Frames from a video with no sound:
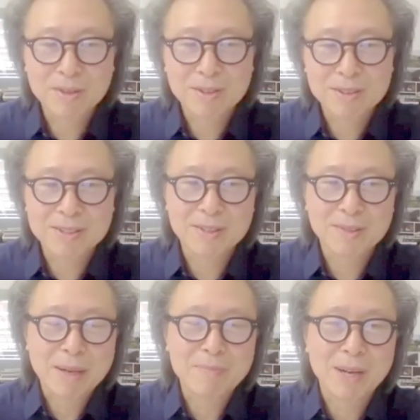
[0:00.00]
It's
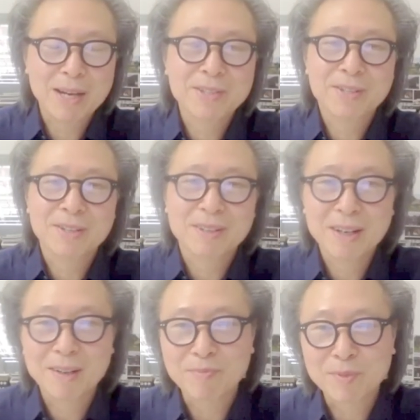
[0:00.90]
my pleasure.
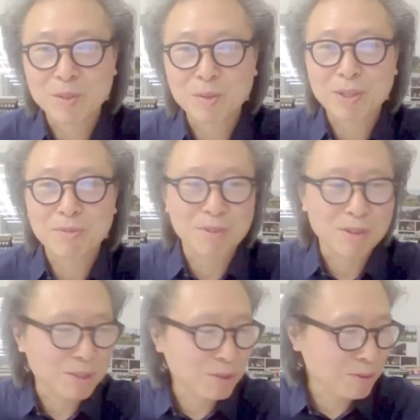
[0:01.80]
I'm looking forward
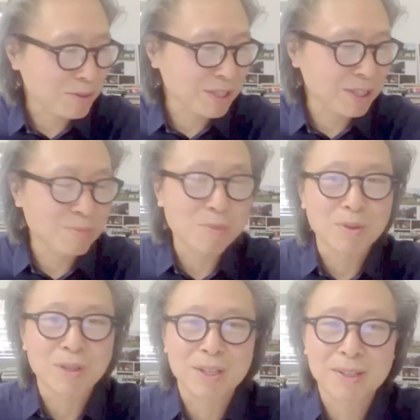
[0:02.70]
to see more